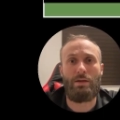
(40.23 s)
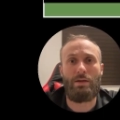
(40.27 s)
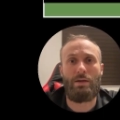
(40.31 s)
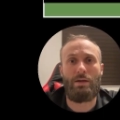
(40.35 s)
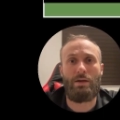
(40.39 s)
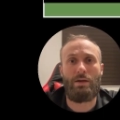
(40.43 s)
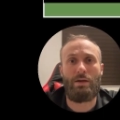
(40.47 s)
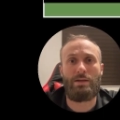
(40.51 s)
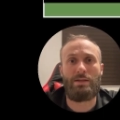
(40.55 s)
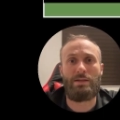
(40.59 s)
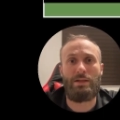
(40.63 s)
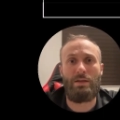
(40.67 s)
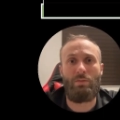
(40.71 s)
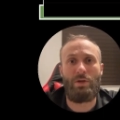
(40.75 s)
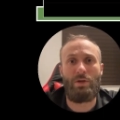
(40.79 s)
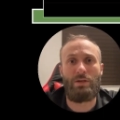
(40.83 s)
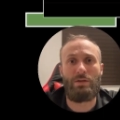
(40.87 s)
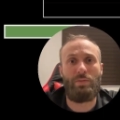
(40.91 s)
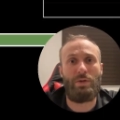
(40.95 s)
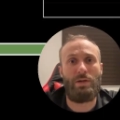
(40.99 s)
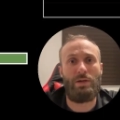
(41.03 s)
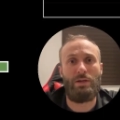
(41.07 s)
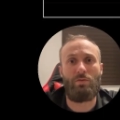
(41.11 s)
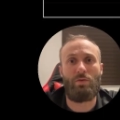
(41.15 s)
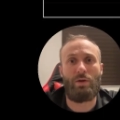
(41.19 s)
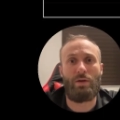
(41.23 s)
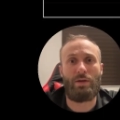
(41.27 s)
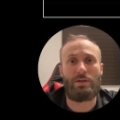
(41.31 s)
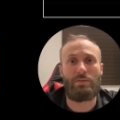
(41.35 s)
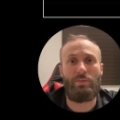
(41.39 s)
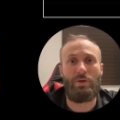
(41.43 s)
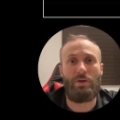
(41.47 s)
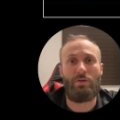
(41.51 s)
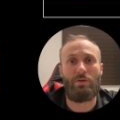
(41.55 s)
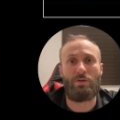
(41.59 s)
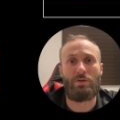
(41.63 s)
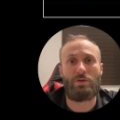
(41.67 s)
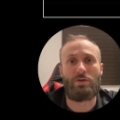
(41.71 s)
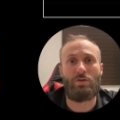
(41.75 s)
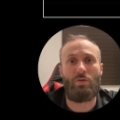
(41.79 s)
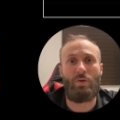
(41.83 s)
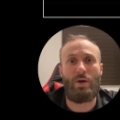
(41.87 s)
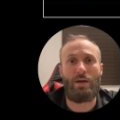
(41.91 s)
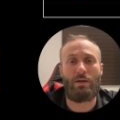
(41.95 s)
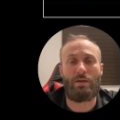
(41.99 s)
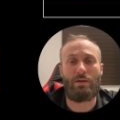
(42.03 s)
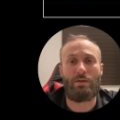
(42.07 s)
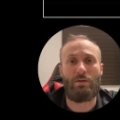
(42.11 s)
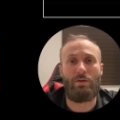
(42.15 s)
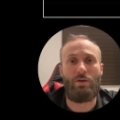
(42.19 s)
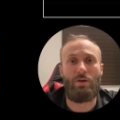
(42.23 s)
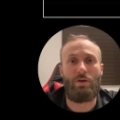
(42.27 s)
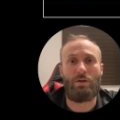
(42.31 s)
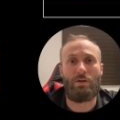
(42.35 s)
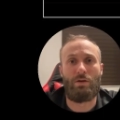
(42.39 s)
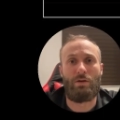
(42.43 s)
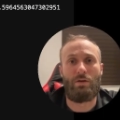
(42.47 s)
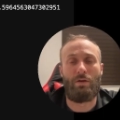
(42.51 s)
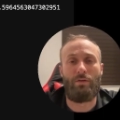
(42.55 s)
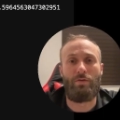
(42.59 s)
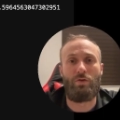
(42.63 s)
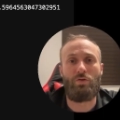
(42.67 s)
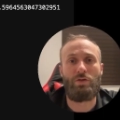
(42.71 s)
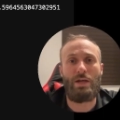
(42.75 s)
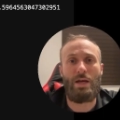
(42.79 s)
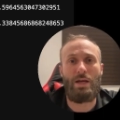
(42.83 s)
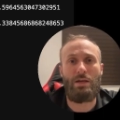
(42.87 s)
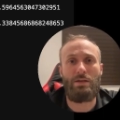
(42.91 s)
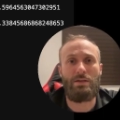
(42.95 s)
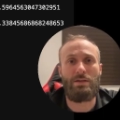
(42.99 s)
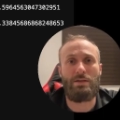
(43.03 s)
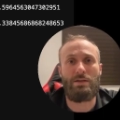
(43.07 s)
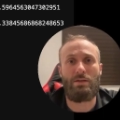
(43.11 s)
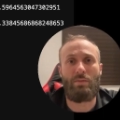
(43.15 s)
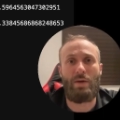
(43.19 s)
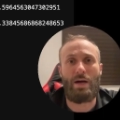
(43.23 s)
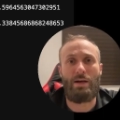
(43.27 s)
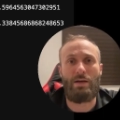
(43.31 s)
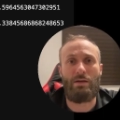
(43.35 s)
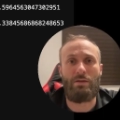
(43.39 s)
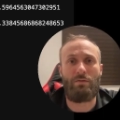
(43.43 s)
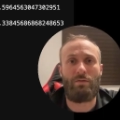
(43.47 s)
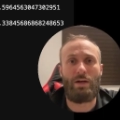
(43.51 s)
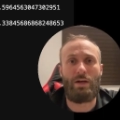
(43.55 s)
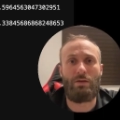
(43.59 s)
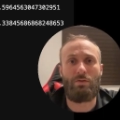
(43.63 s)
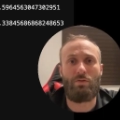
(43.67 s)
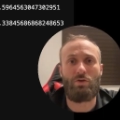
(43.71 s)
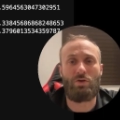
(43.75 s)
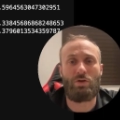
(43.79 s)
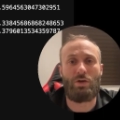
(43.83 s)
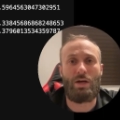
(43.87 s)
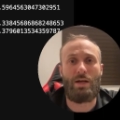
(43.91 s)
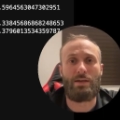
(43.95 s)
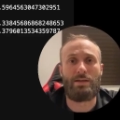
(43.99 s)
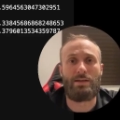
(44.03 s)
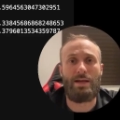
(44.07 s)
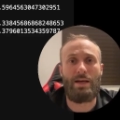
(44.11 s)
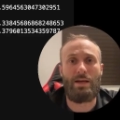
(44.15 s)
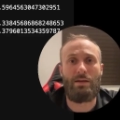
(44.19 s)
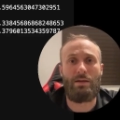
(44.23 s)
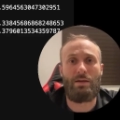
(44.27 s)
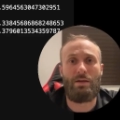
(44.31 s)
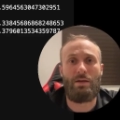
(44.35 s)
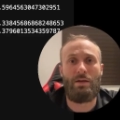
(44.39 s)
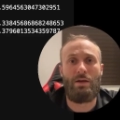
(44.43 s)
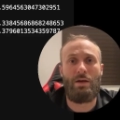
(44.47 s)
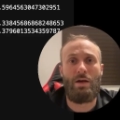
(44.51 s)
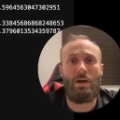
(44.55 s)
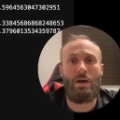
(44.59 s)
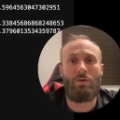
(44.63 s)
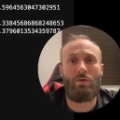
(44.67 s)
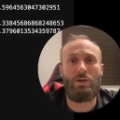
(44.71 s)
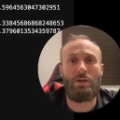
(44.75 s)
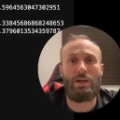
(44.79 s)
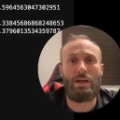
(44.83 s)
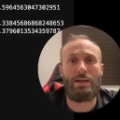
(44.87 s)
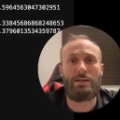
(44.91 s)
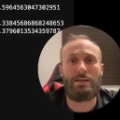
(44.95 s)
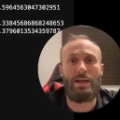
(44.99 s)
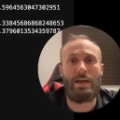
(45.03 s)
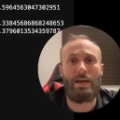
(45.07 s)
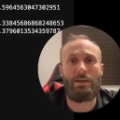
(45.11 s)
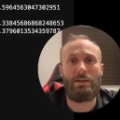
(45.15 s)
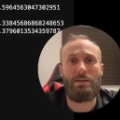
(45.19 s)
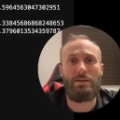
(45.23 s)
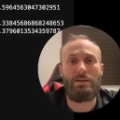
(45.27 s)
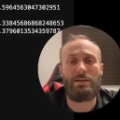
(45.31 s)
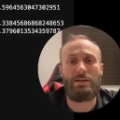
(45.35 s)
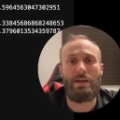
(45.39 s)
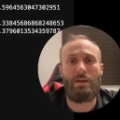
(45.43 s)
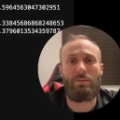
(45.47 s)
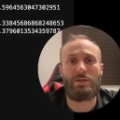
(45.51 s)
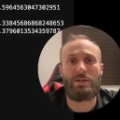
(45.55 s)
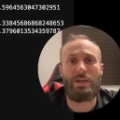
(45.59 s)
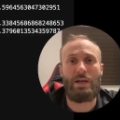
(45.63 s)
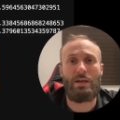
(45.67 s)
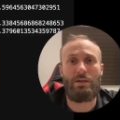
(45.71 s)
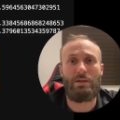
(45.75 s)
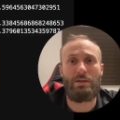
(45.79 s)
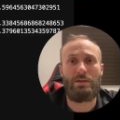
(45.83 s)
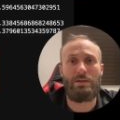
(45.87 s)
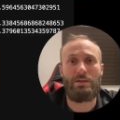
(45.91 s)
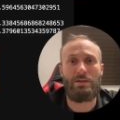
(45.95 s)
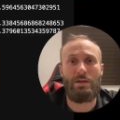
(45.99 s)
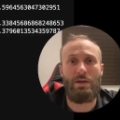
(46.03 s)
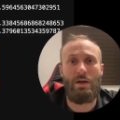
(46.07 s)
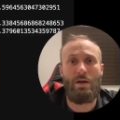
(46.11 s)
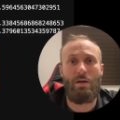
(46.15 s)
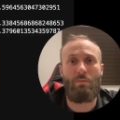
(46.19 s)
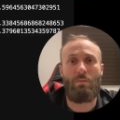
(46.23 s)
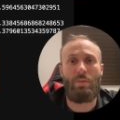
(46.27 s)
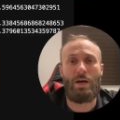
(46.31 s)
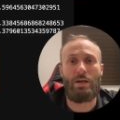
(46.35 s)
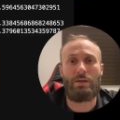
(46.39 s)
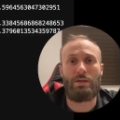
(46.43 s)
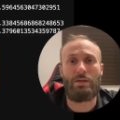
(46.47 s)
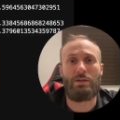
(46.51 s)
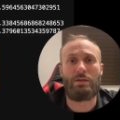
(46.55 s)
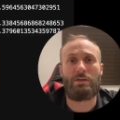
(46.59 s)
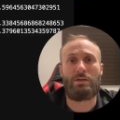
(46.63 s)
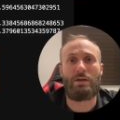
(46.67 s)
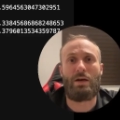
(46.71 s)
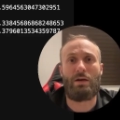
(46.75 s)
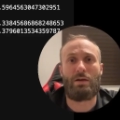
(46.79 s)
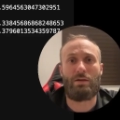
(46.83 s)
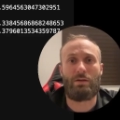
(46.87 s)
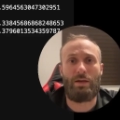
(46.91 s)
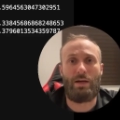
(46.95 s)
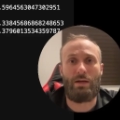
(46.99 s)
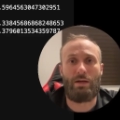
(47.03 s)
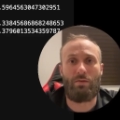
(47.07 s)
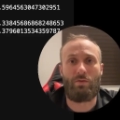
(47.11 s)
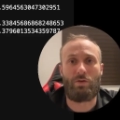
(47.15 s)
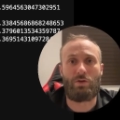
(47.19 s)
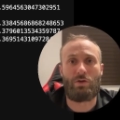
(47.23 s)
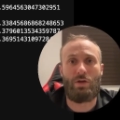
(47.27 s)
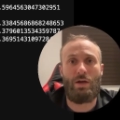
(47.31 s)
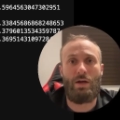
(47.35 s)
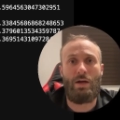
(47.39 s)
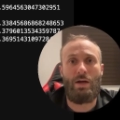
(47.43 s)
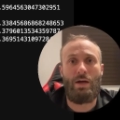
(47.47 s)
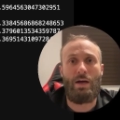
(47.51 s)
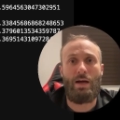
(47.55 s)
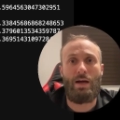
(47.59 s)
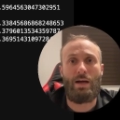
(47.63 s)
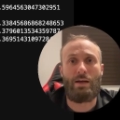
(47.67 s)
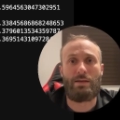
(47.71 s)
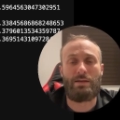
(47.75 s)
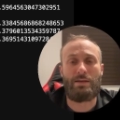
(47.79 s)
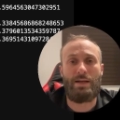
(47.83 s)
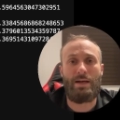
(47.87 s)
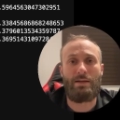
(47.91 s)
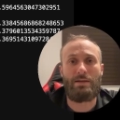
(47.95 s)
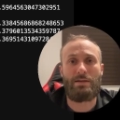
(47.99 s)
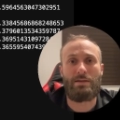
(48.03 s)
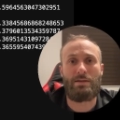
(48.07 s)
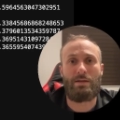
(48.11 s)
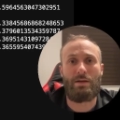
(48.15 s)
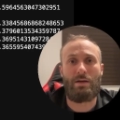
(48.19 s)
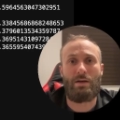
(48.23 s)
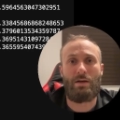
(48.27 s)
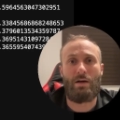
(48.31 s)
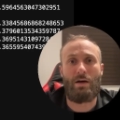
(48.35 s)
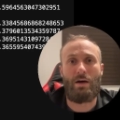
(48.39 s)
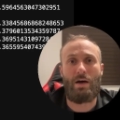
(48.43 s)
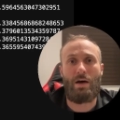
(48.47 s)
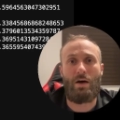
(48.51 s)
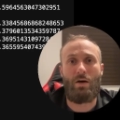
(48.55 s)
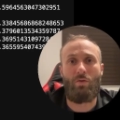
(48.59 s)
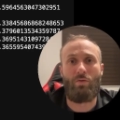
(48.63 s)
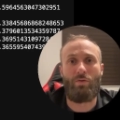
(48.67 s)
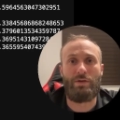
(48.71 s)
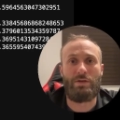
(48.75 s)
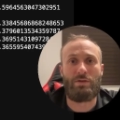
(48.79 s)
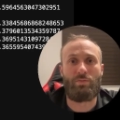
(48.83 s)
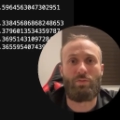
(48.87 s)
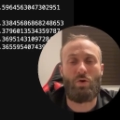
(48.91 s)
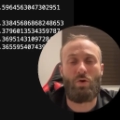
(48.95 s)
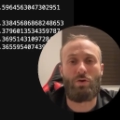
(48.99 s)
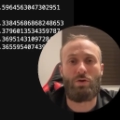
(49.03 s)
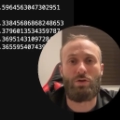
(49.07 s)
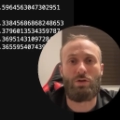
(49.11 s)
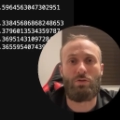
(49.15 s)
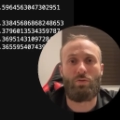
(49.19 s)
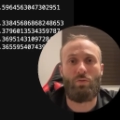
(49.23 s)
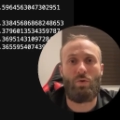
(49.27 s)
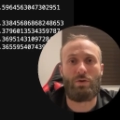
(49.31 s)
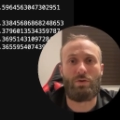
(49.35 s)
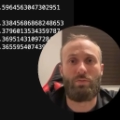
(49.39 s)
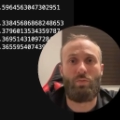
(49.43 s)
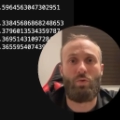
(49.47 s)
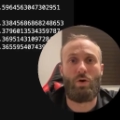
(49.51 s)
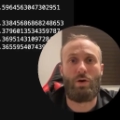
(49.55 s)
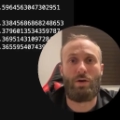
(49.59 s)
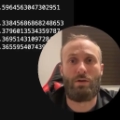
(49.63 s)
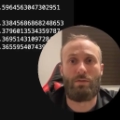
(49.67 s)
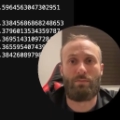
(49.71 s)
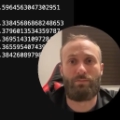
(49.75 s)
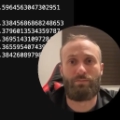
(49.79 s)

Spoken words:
seamless bilingual experience so I can learn a few sentences in my native language and then read exactly the same sentences but in a target language. And that's how this project was born.